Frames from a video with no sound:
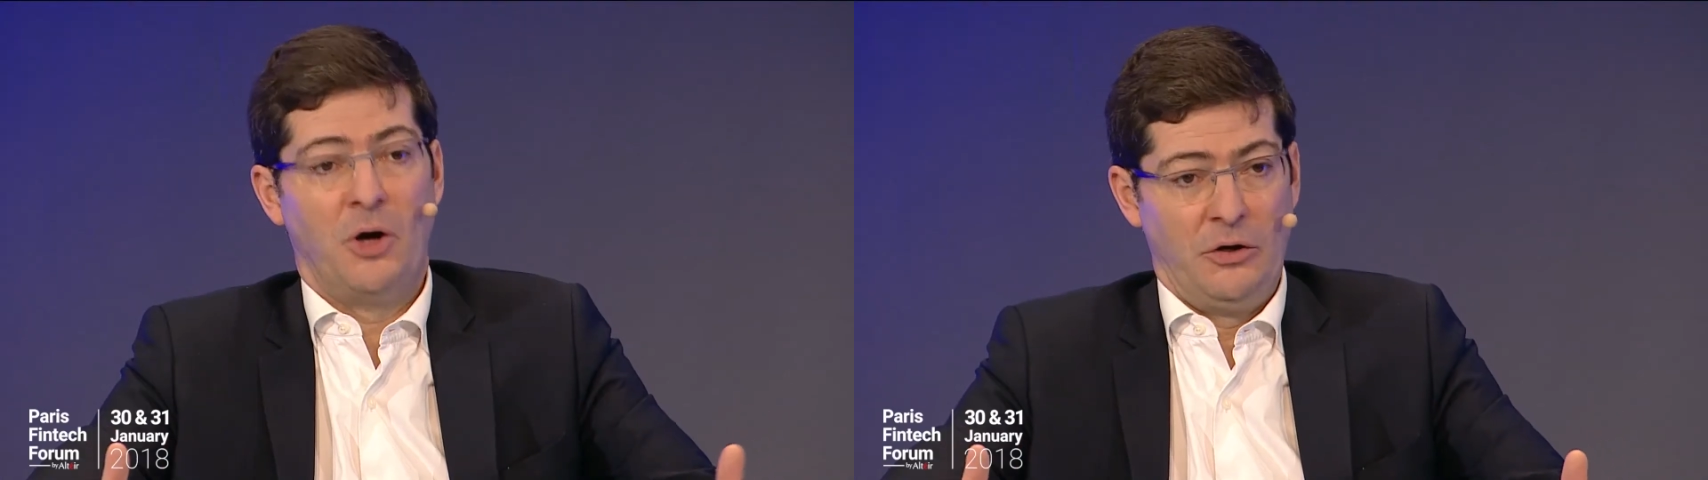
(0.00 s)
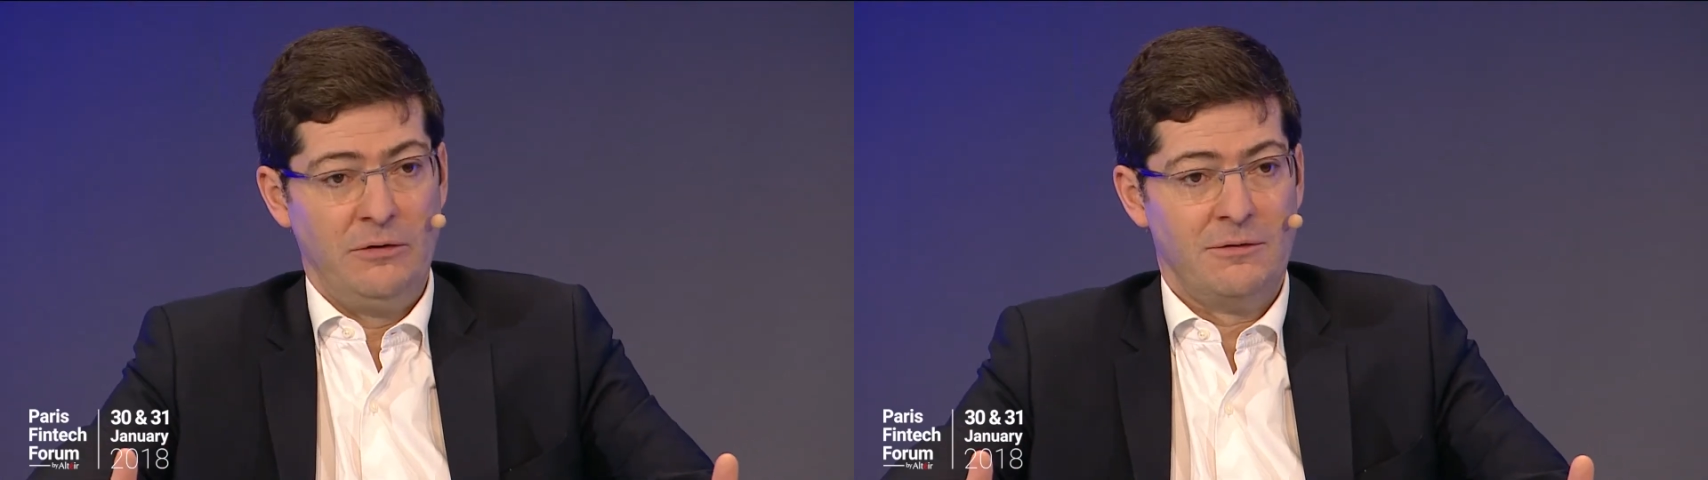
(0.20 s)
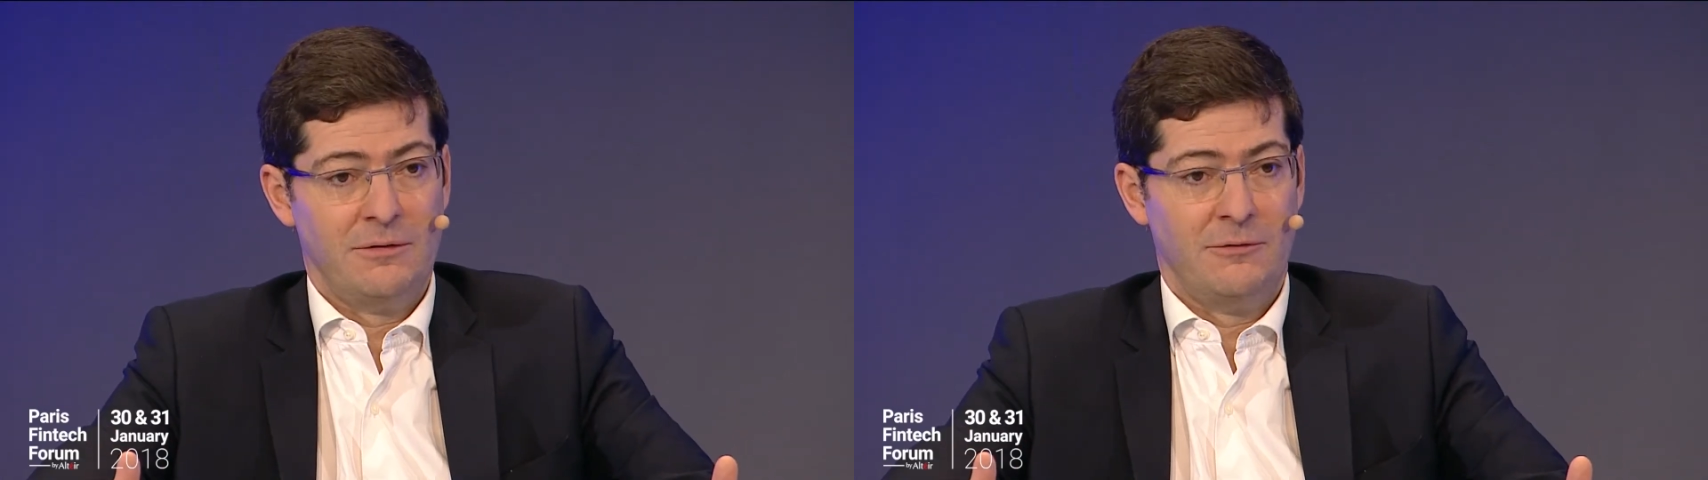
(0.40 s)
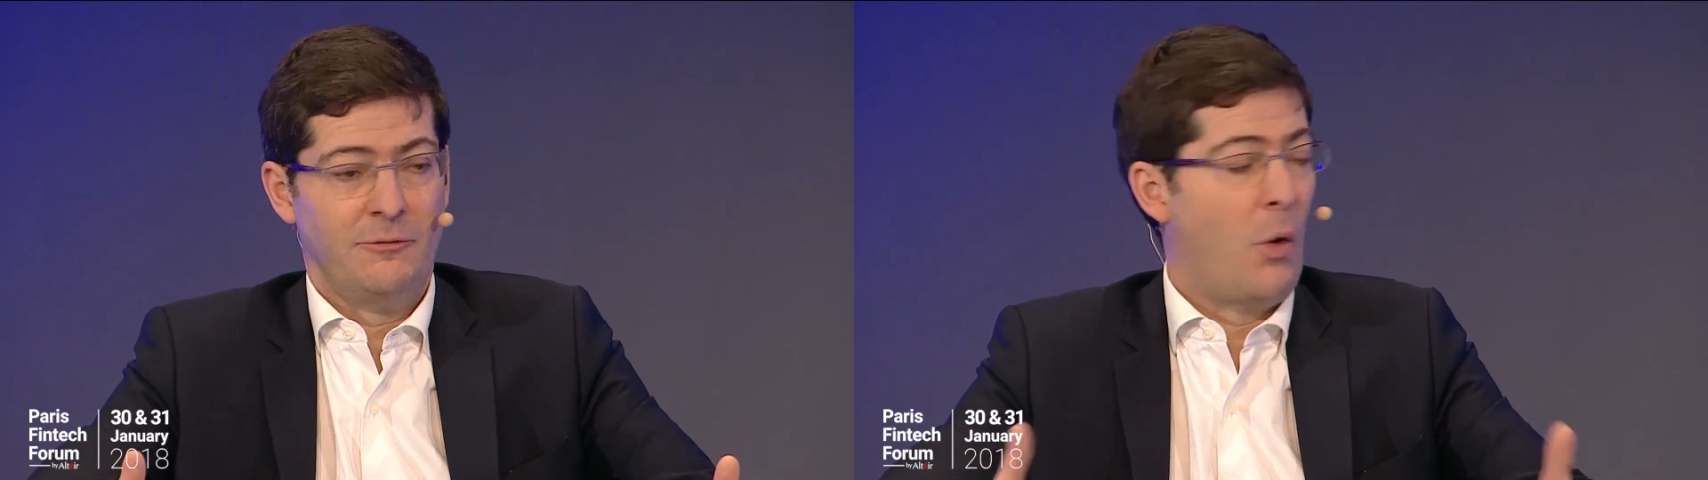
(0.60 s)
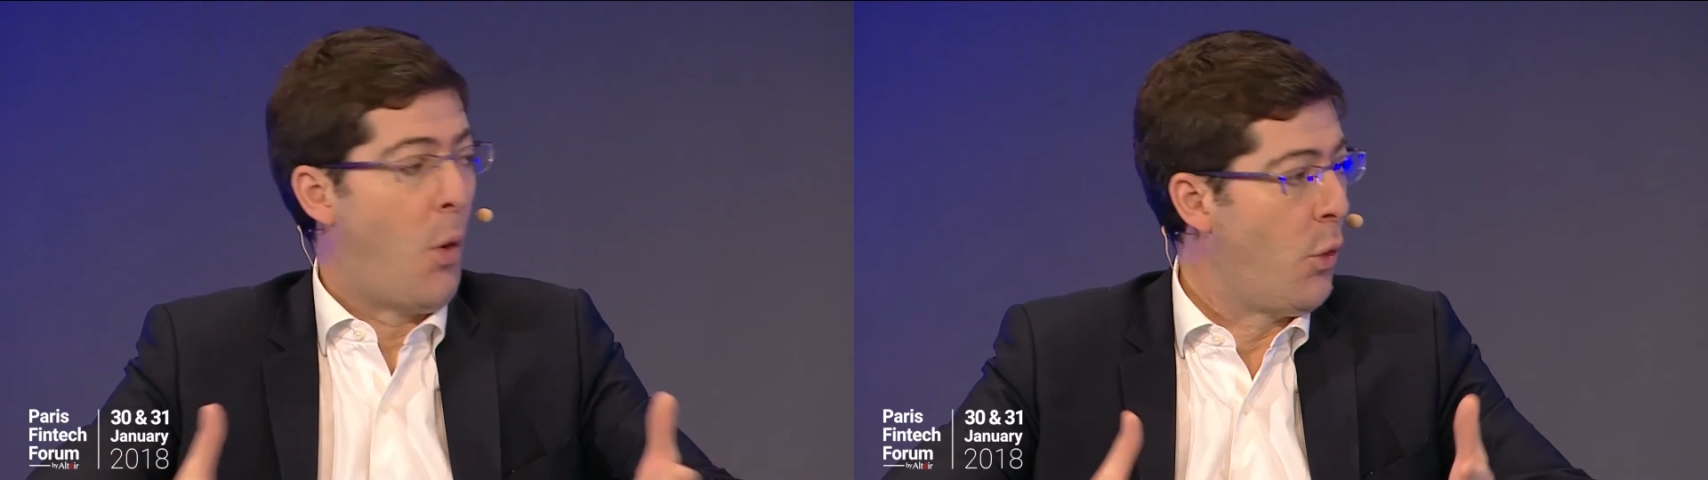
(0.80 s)
point
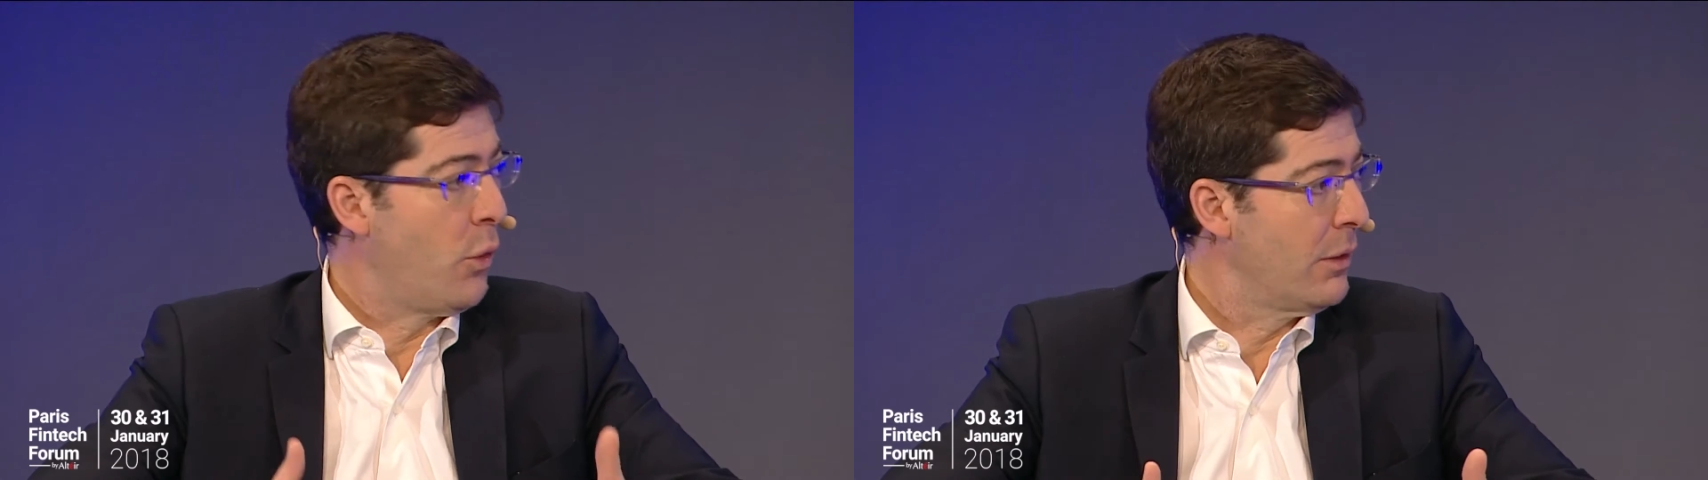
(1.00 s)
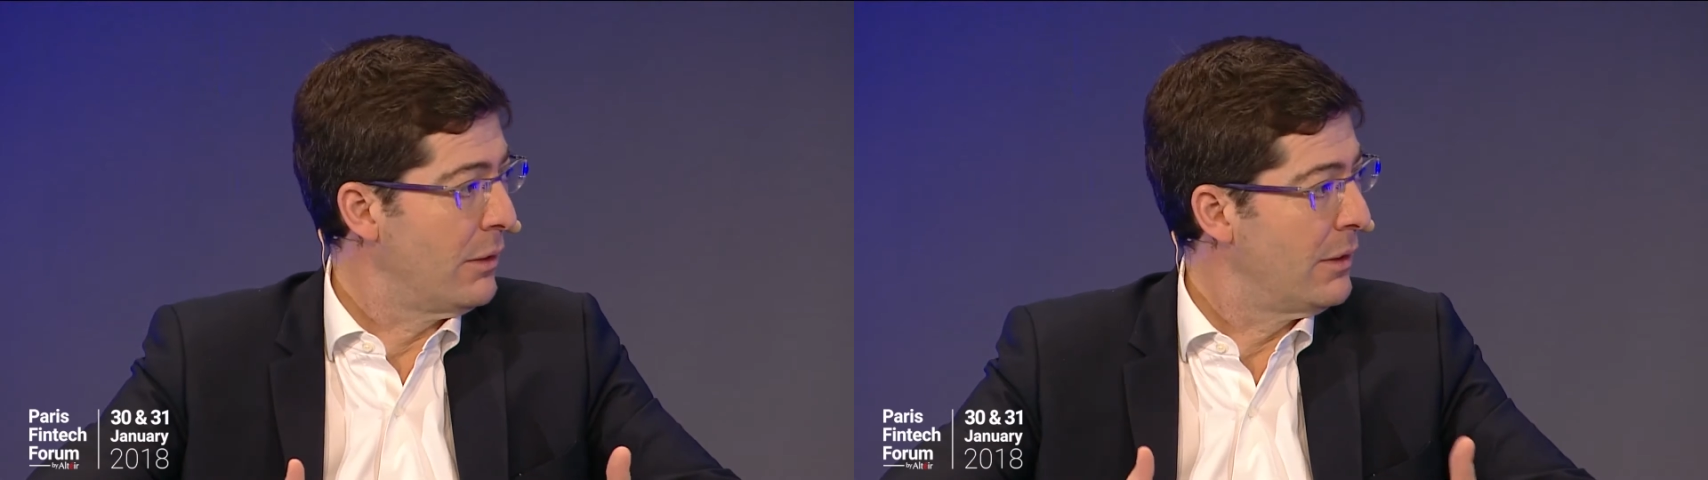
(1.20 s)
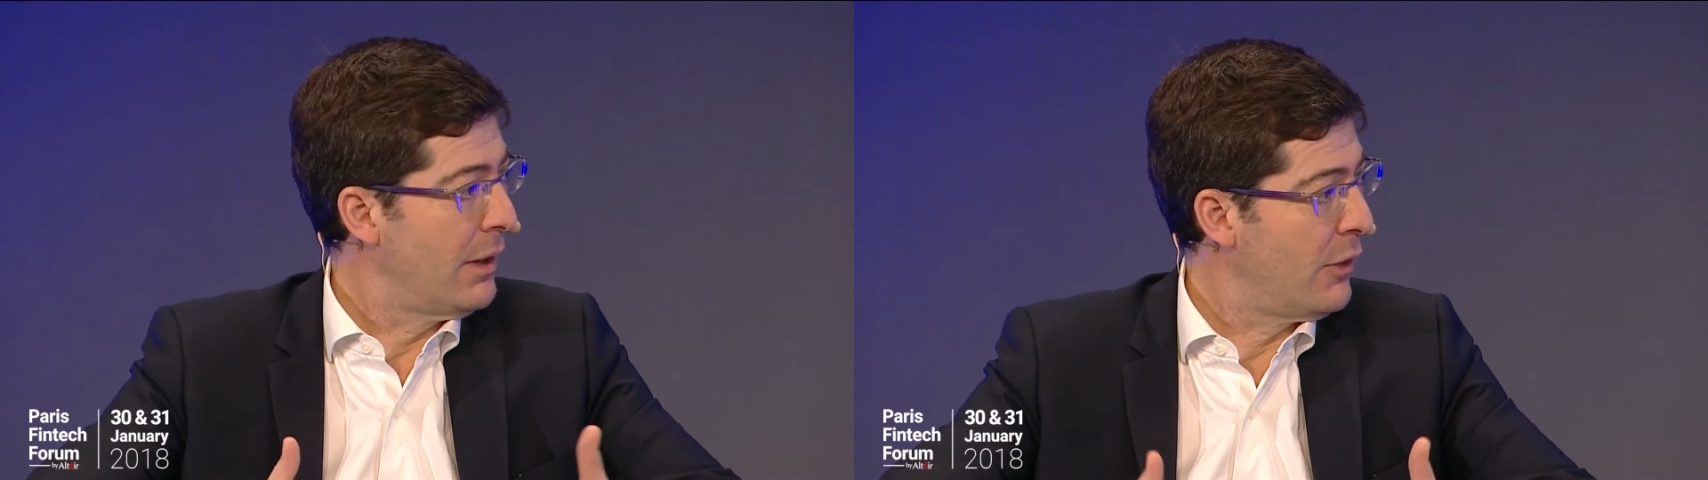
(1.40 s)
for all